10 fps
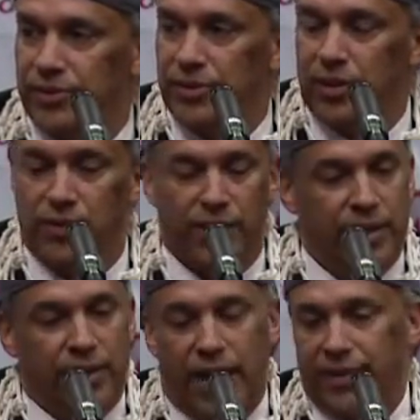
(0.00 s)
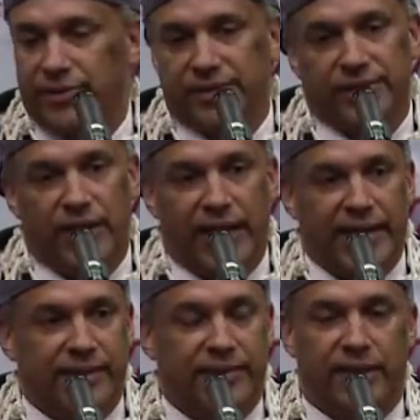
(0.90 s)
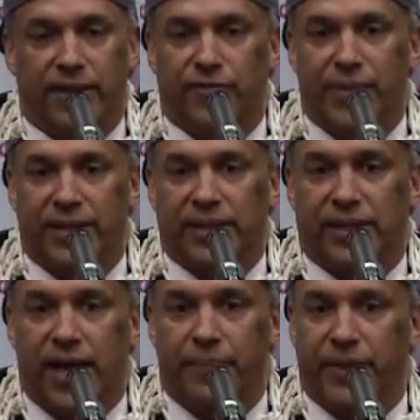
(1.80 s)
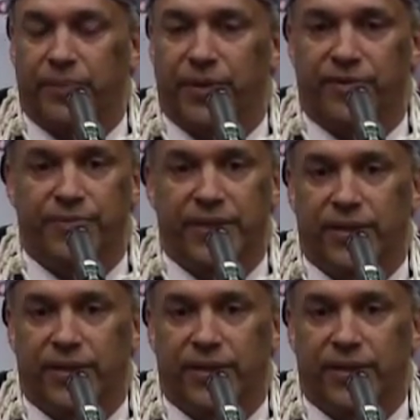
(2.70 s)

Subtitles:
So I just, you know, I can't say enough about the alignment above me.